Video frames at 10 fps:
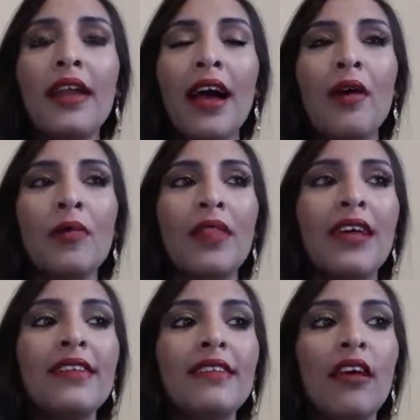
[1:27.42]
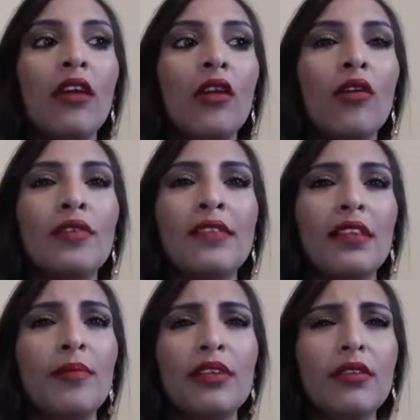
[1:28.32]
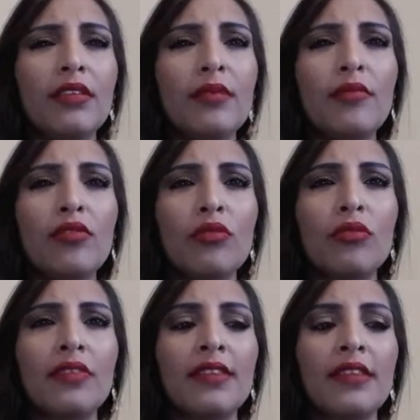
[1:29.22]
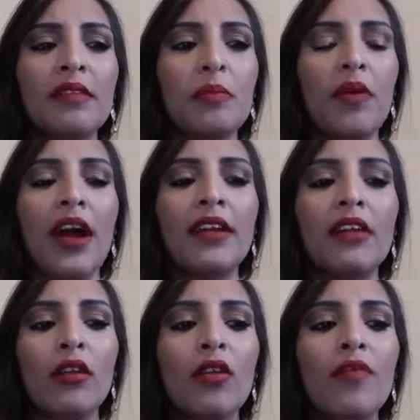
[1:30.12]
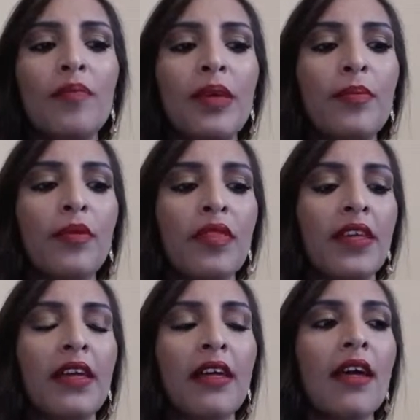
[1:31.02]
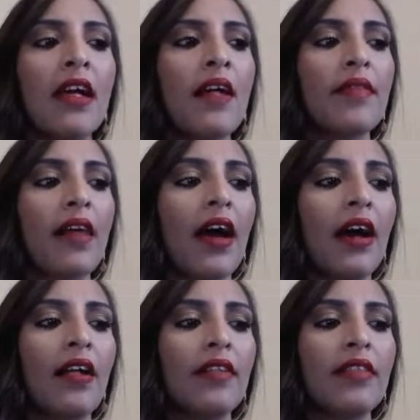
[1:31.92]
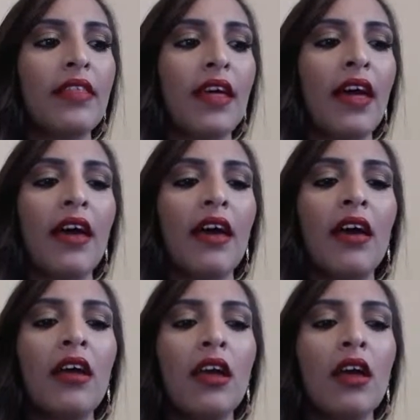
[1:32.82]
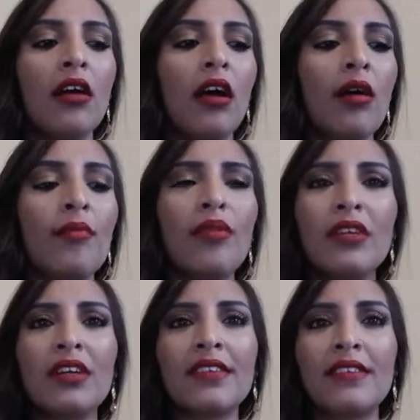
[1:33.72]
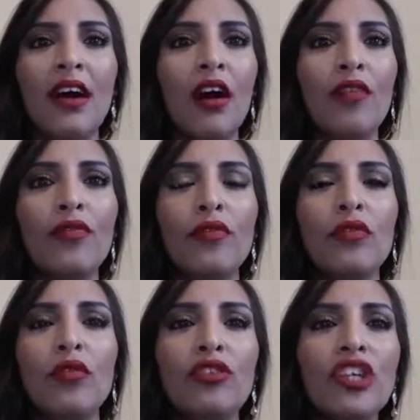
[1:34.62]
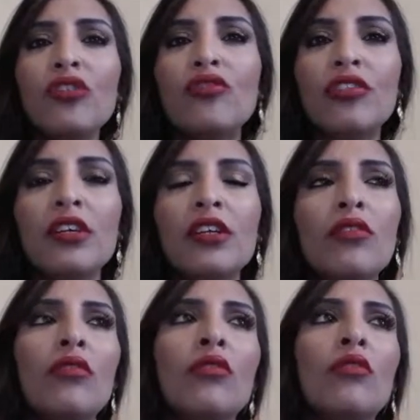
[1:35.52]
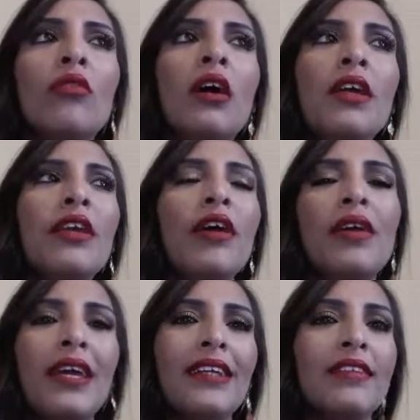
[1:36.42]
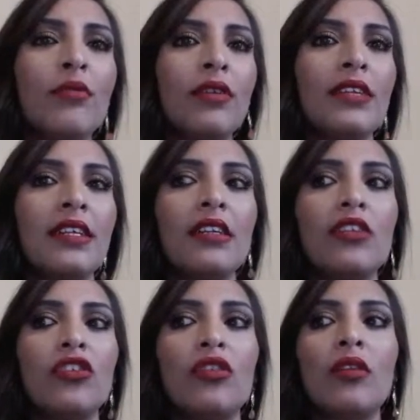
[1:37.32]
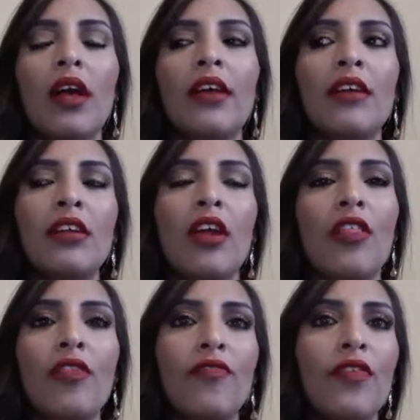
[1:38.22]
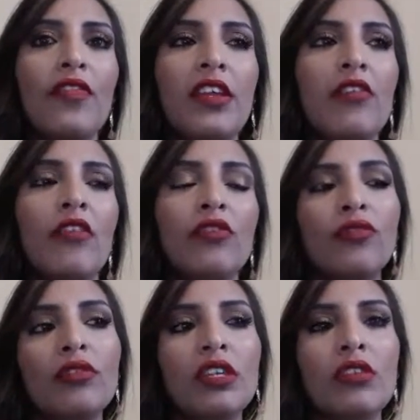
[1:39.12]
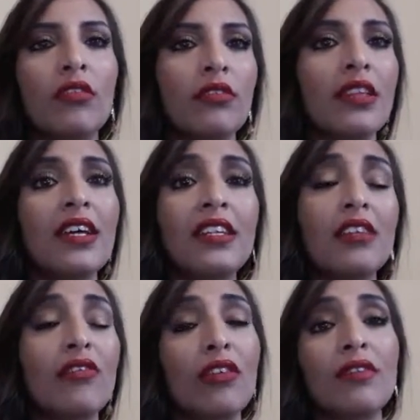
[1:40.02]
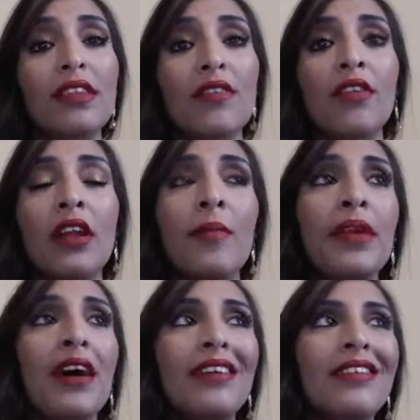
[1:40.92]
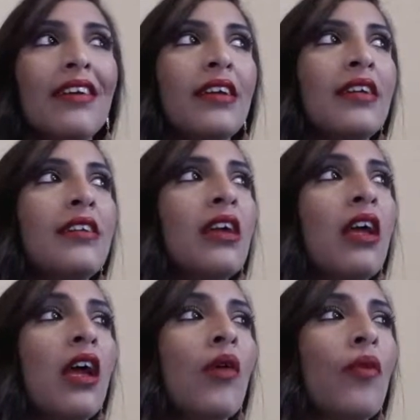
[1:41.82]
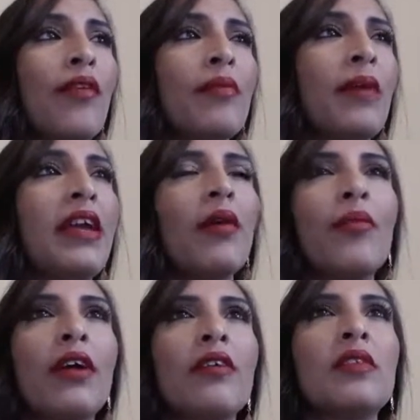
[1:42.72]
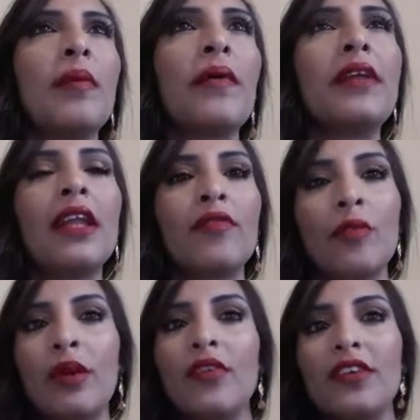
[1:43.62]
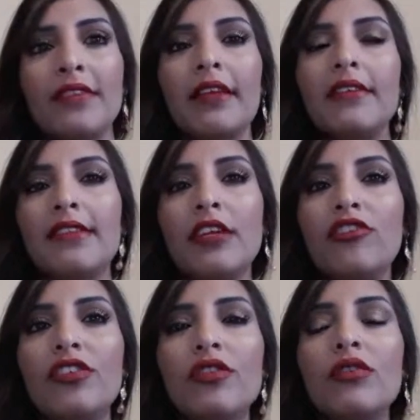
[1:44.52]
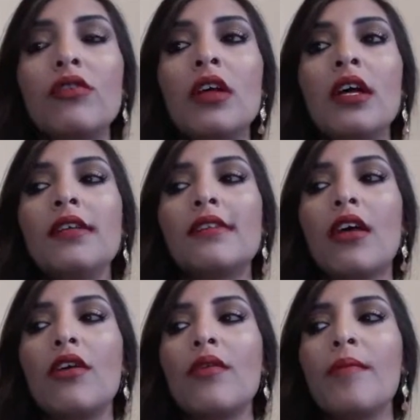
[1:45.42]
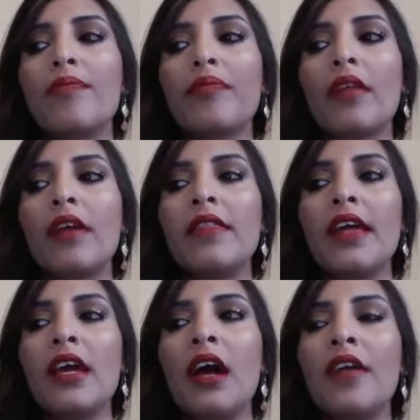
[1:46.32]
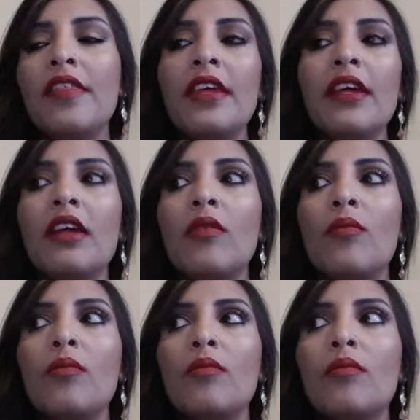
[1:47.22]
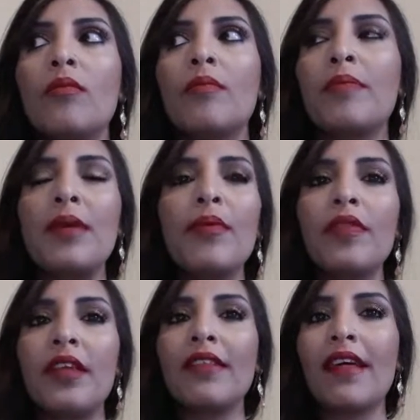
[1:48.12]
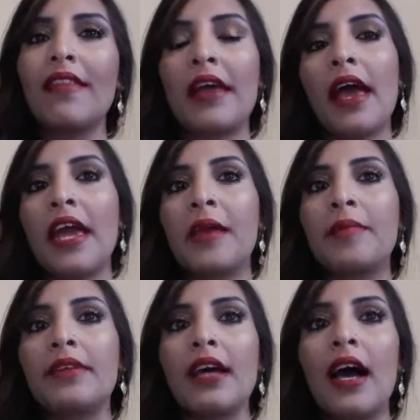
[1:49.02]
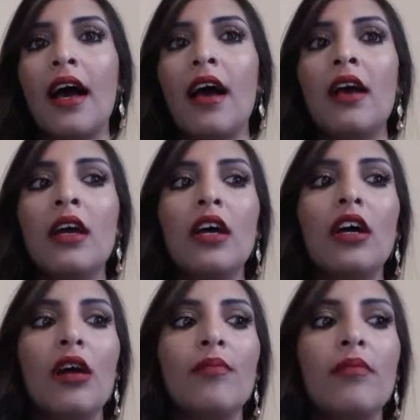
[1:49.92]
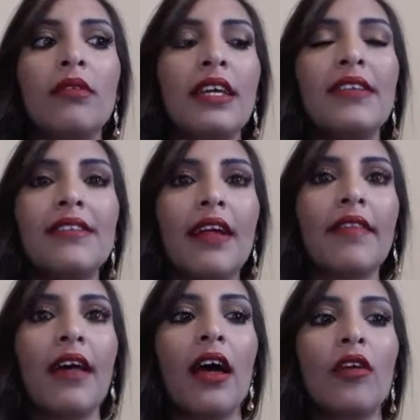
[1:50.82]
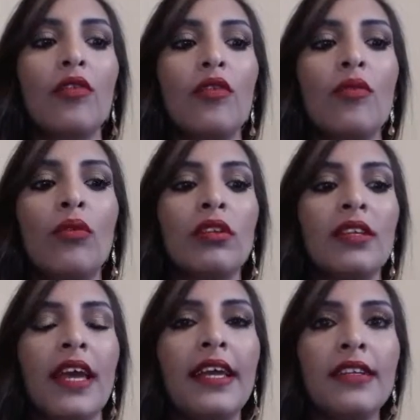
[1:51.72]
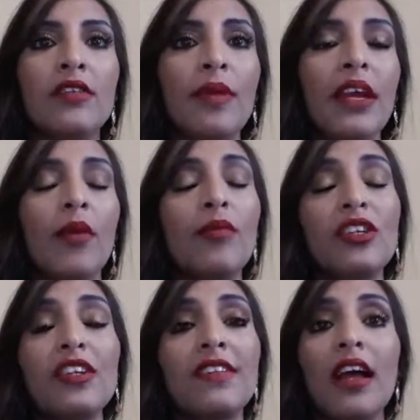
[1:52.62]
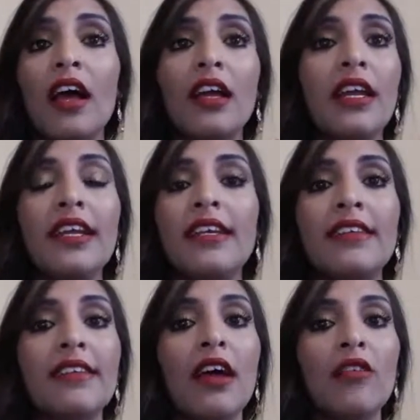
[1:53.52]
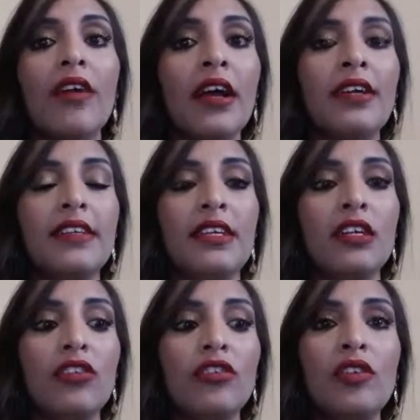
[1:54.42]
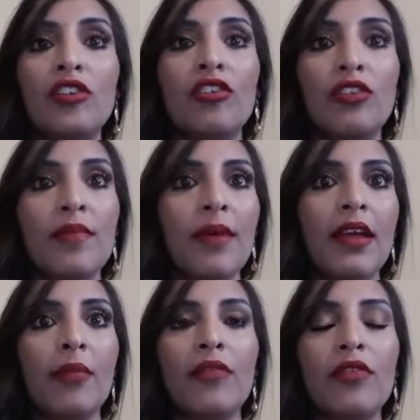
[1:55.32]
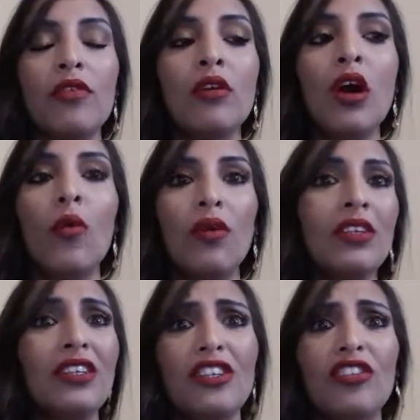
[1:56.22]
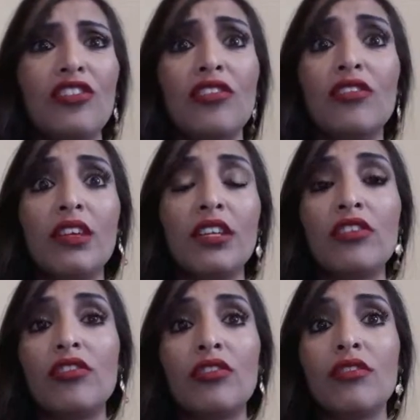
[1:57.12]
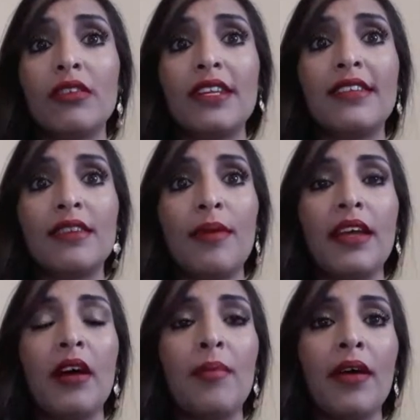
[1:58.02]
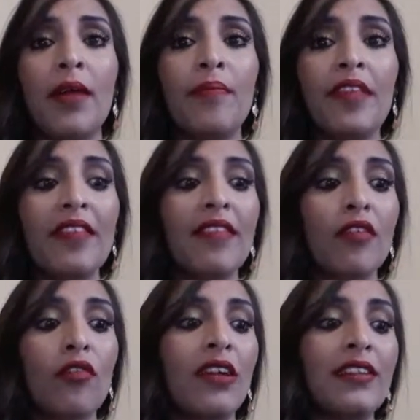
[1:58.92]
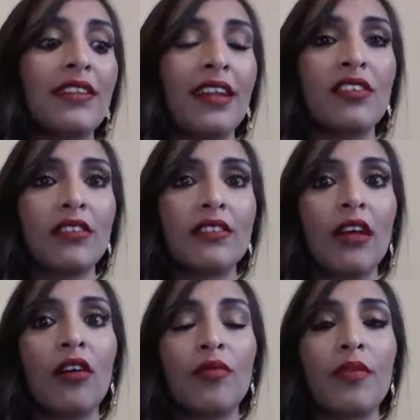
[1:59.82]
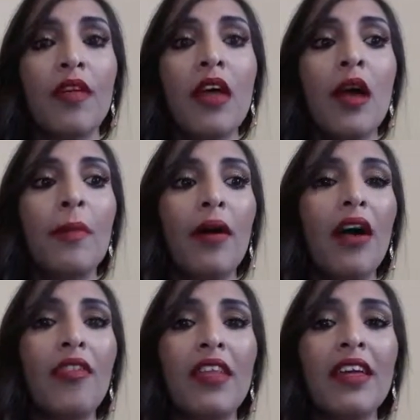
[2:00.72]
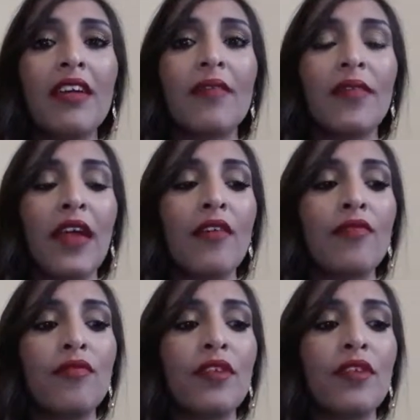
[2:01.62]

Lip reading: now there's a lot of stigmatism towards this brand. A lot of people think that they're products that are for children, or you know, kids wanting to, like, you know, 15-year-olds, 14-year-olds, 13-year-olds even. I mean, I started wearing makeup when I was about 11, when I first started secondary school. So there, I think people think that they're aimed at kids like that who want to get into makeup, which is a great idea to introduce makeup. If you're wanting to introduce your kids to makeup, this is a great selection to start off with. But I think they're